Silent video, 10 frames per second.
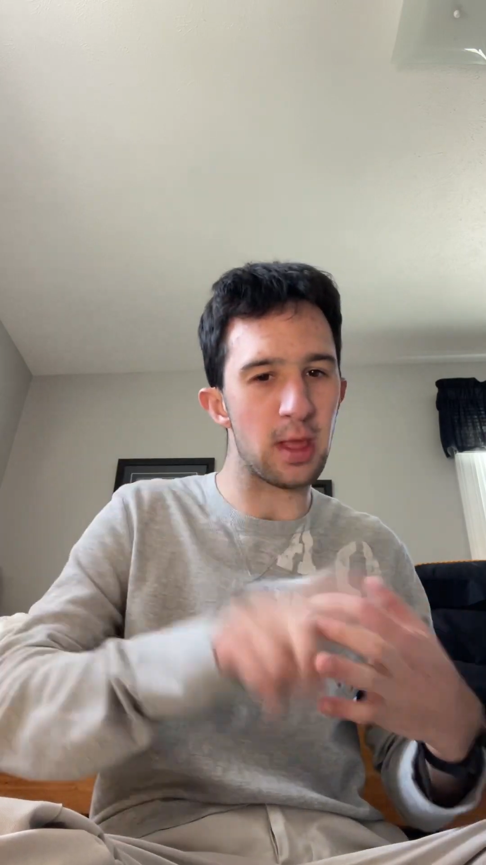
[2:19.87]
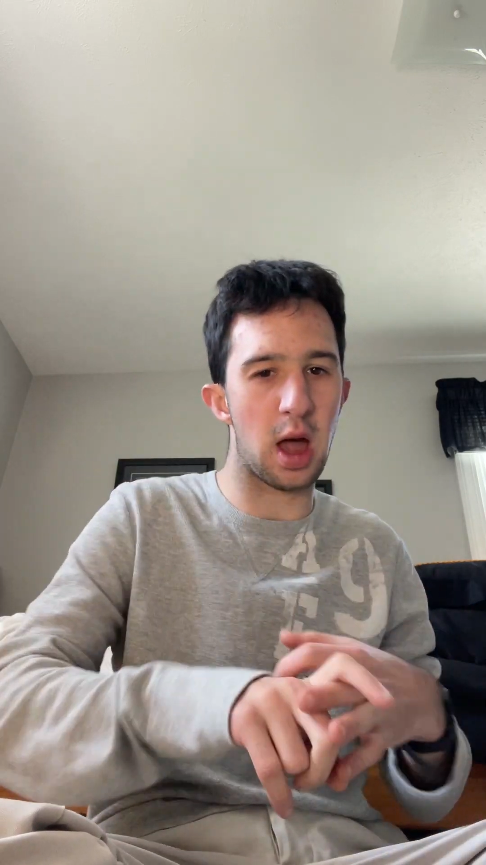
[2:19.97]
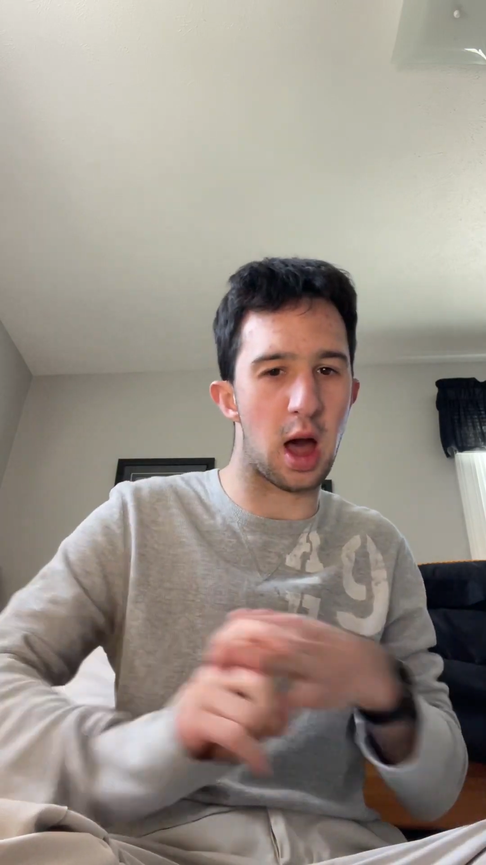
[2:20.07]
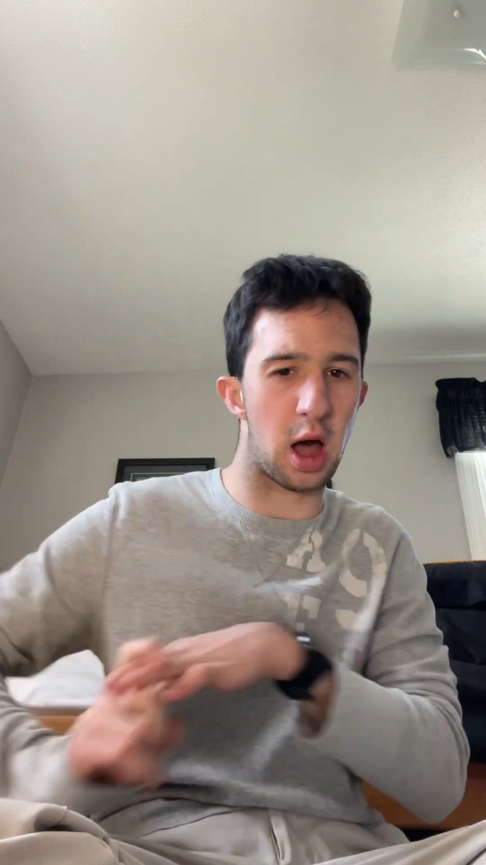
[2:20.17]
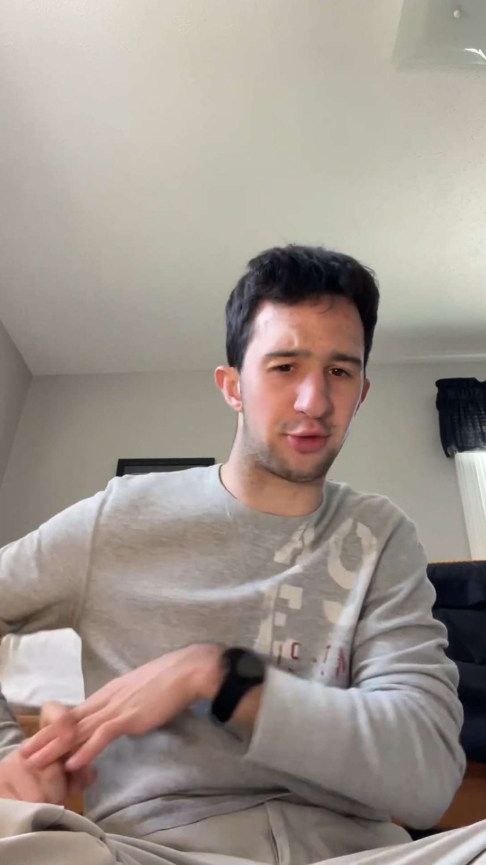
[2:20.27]

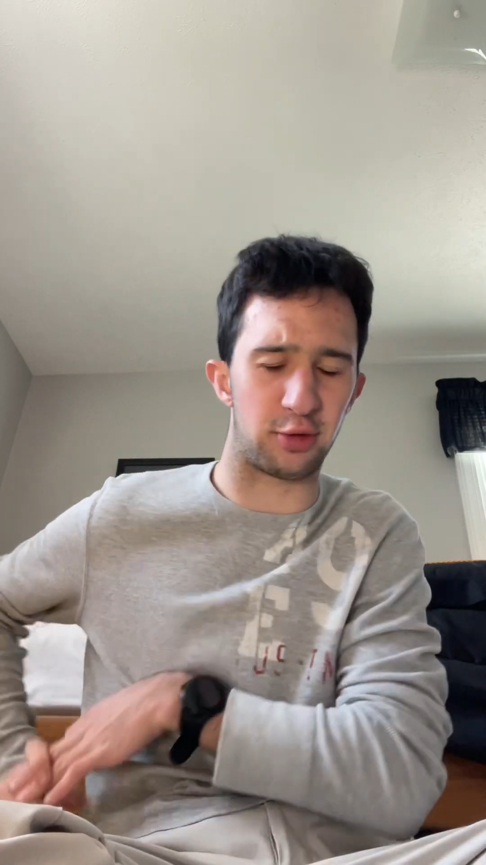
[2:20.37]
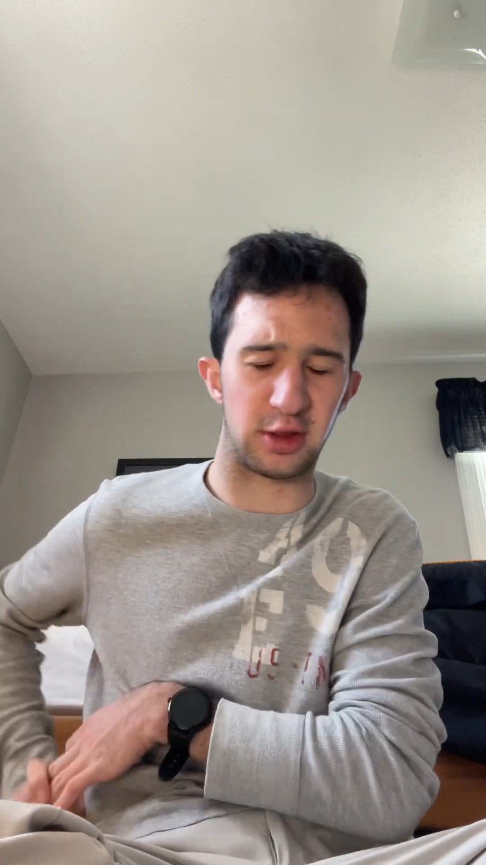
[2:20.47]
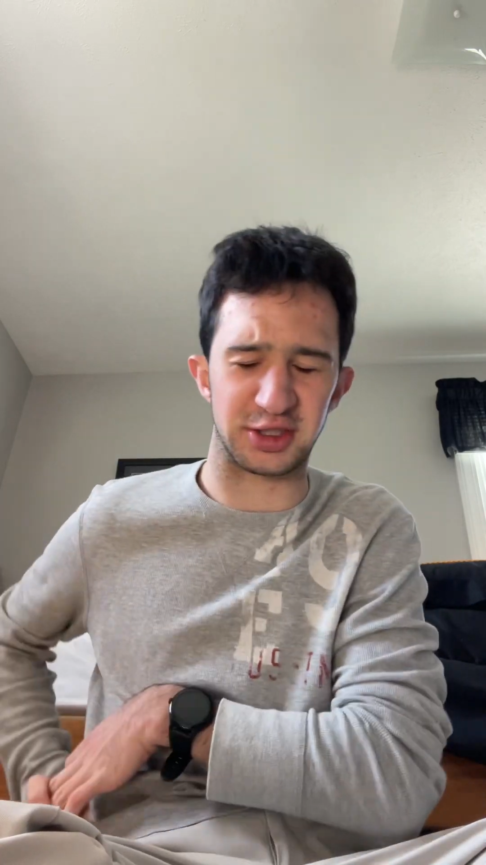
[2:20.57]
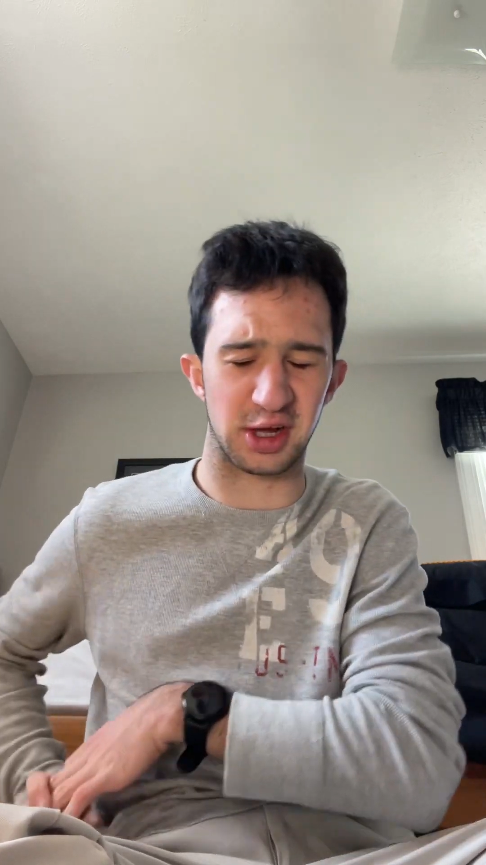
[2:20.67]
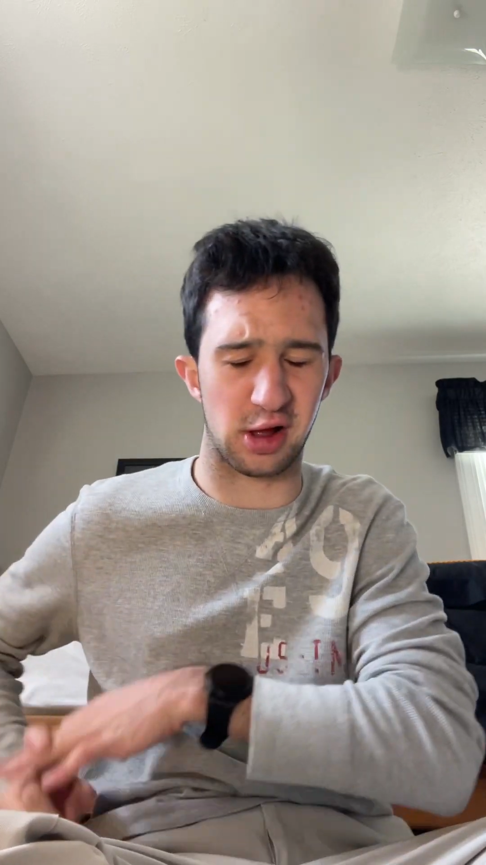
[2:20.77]
Do they
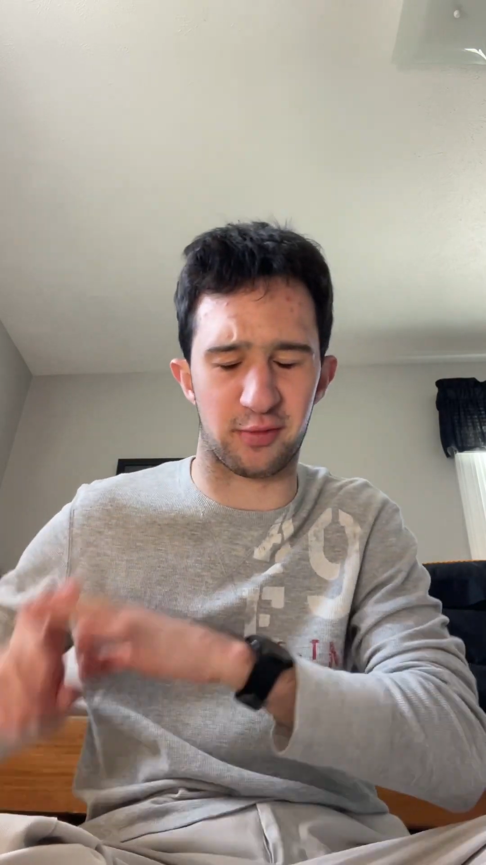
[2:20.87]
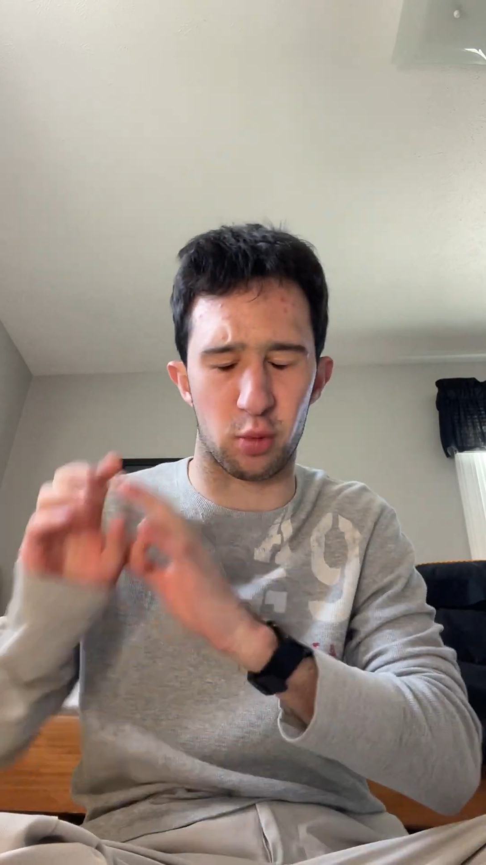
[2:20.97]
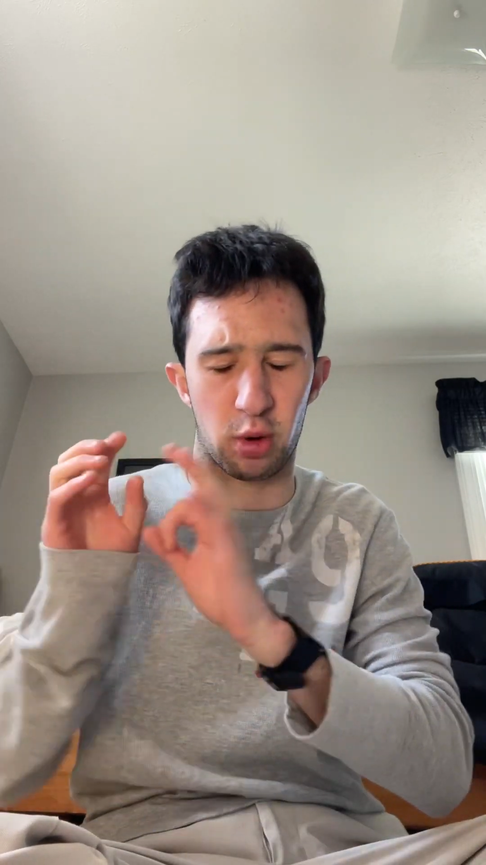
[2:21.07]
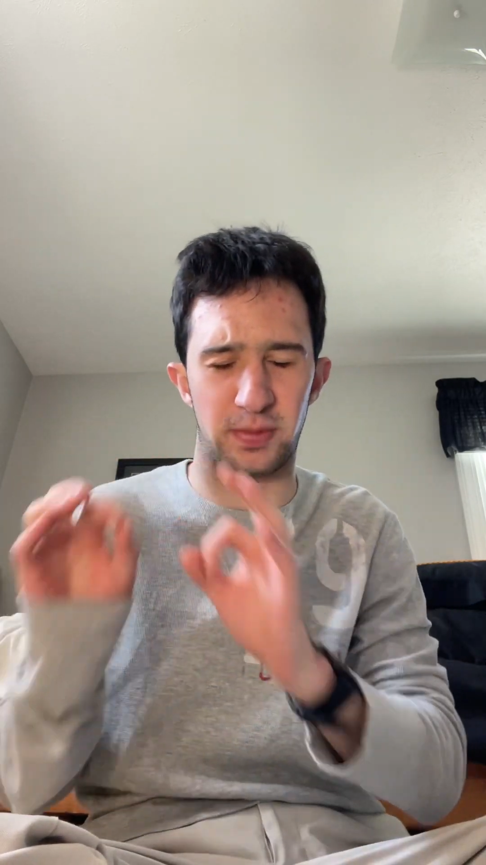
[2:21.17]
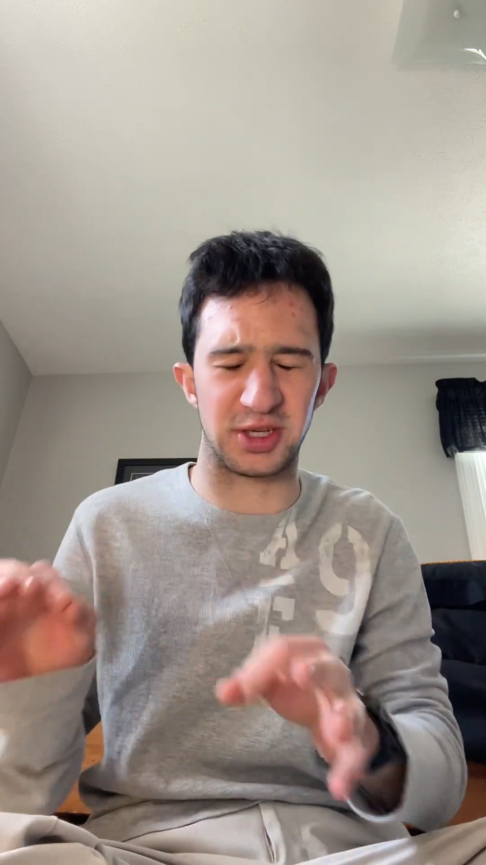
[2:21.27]
sell off
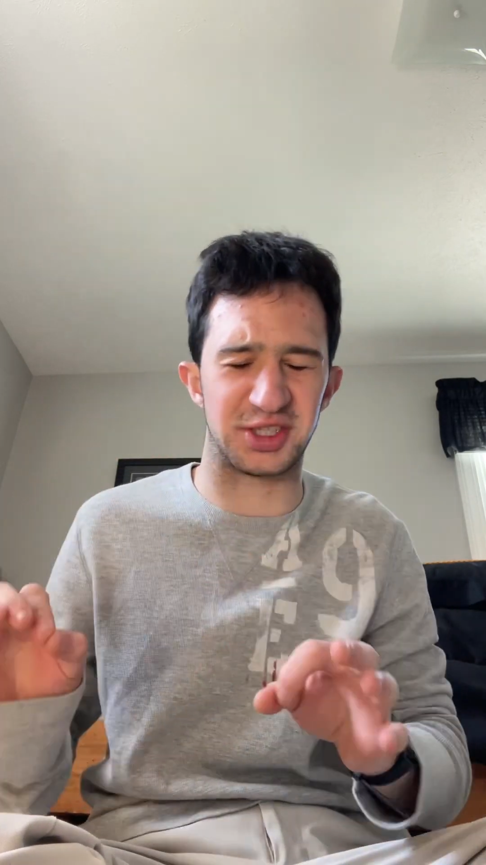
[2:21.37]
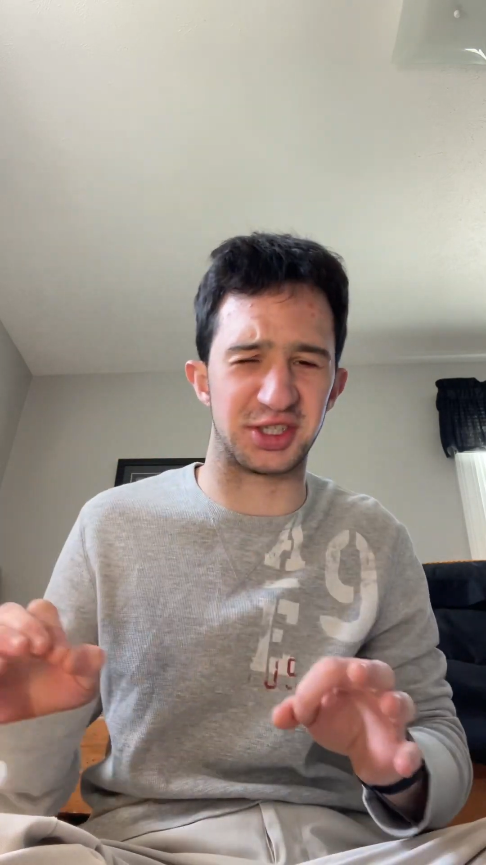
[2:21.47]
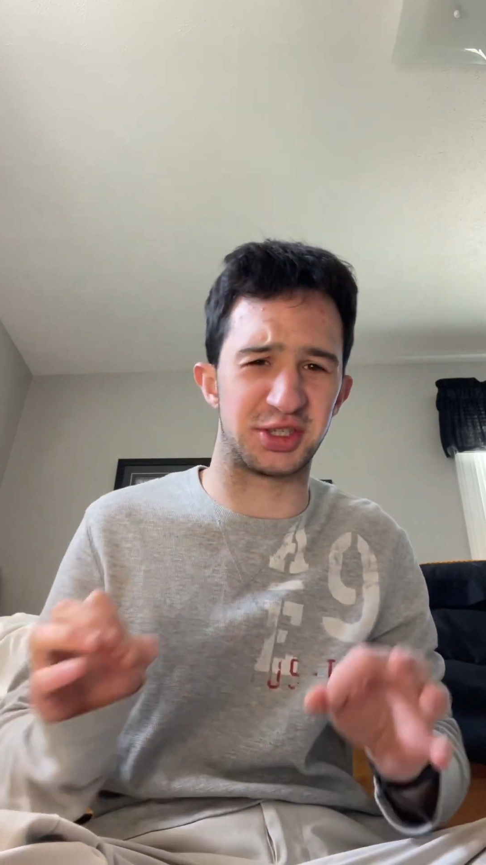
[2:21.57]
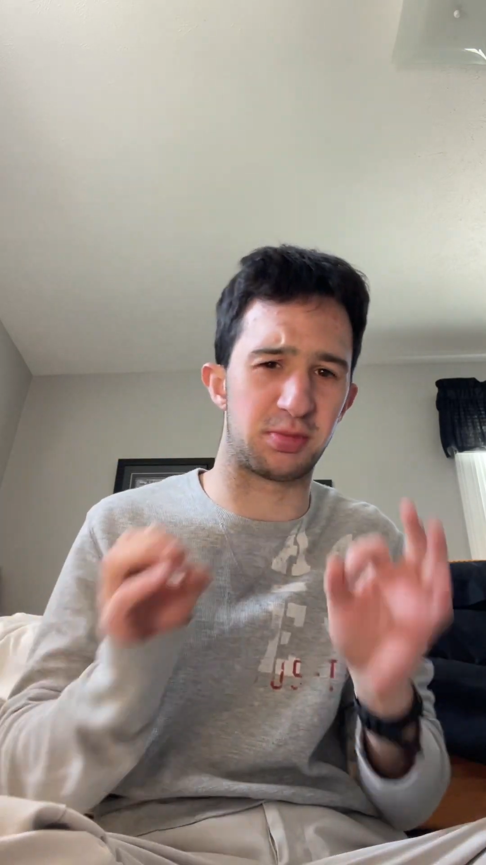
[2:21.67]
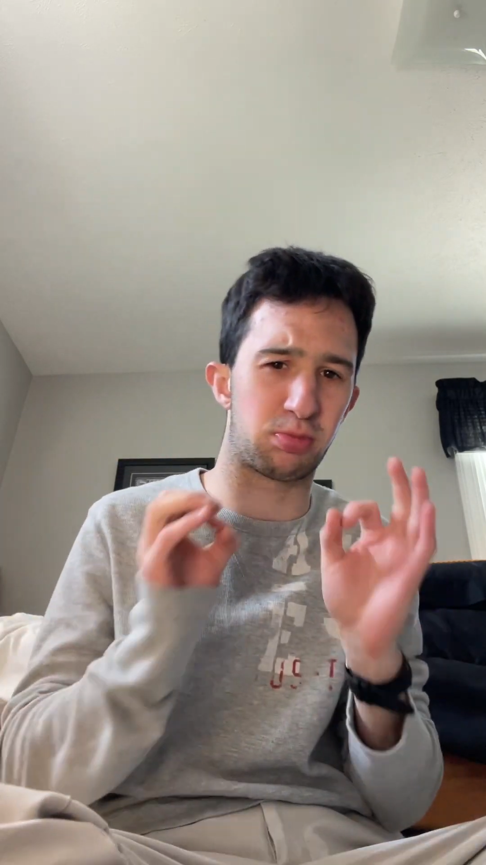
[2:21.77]
more pieces?